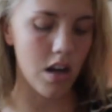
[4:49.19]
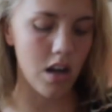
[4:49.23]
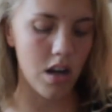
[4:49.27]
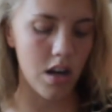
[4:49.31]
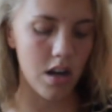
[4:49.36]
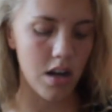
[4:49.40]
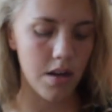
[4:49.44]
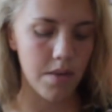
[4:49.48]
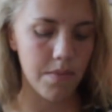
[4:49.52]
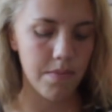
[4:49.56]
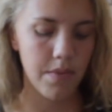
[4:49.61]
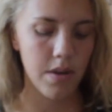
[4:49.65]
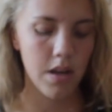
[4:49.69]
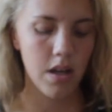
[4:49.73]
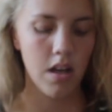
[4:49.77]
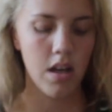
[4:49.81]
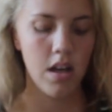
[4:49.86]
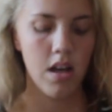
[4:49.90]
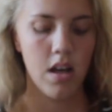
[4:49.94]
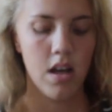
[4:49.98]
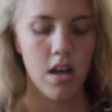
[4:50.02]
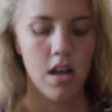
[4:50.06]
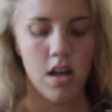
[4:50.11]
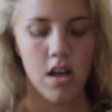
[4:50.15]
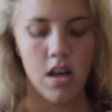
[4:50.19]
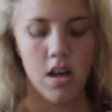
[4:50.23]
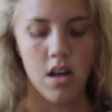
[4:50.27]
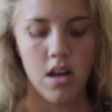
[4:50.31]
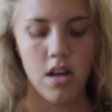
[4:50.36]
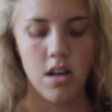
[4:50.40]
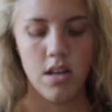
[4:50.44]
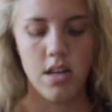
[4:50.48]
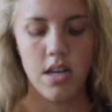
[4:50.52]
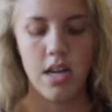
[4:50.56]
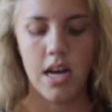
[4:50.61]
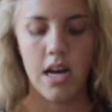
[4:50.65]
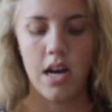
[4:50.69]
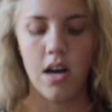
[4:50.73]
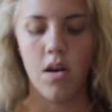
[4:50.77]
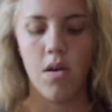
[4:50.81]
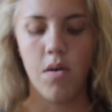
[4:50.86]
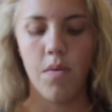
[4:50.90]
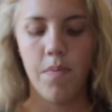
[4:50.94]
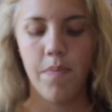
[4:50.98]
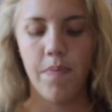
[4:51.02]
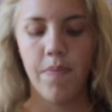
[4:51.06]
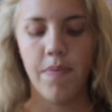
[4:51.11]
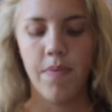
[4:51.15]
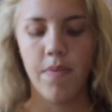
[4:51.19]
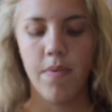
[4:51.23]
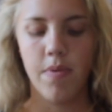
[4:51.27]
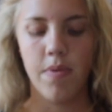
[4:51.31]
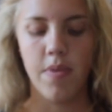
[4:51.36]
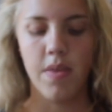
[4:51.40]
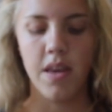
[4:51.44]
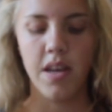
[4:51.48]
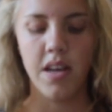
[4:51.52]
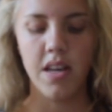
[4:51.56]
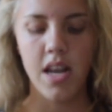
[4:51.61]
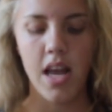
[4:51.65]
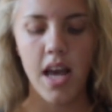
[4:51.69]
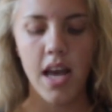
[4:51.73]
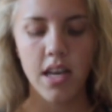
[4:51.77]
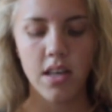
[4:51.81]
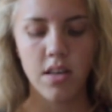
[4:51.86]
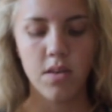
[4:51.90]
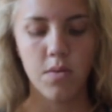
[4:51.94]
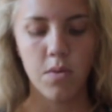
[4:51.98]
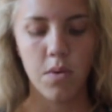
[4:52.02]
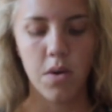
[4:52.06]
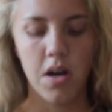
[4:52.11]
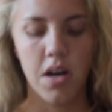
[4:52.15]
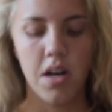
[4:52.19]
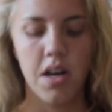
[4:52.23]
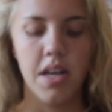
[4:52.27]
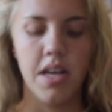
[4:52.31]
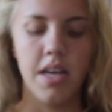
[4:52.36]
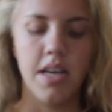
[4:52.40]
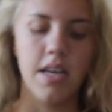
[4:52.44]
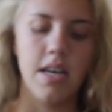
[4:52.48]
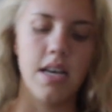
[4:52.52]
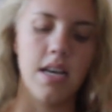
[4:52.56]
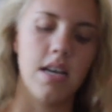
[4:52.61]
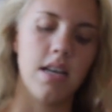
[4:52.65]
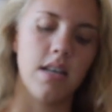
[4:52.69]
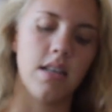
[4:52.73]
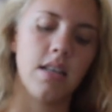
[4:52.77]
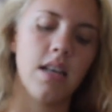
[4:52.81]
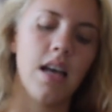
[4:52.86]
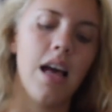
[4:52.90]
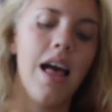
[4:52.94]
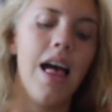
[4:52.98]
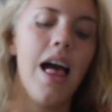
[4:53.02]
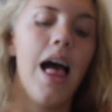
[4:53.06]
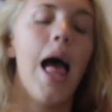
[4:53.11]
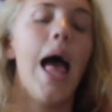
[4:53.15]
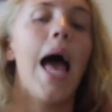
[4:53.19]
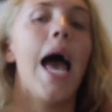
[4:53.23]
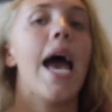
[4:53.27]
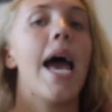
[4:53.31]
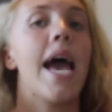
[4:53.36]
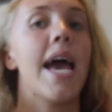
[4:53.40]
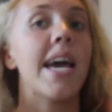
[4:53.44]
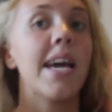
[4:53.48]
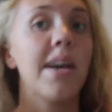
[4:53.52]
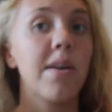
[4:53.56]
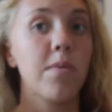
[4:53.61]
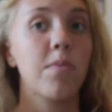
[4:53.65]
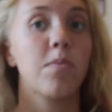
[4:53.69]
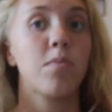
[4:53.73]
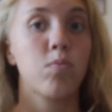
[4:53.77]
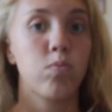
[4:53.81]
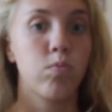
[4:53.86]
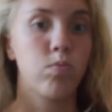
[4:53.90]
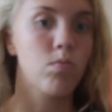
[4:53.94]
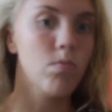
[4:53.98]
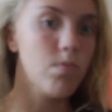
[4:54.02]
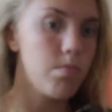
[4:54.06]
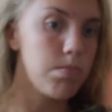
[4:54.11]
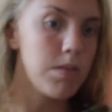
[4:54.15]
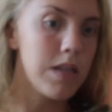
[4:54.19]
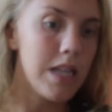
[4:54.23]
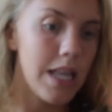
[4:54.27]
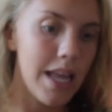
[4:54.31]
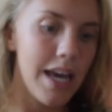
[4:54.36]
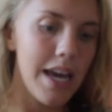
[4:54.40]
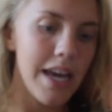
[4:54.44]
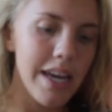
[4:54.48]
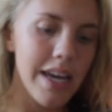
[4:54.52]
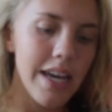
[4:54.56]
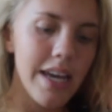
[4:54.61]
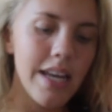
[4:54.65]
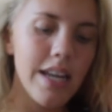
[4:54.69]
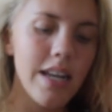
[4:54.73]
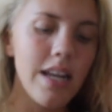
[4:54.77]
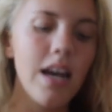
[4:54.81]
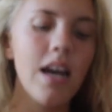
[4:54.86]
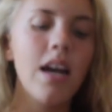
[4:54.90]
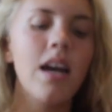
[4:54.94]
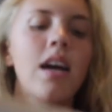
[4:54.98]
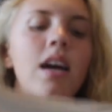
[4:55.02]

Um, now the next one is a plain,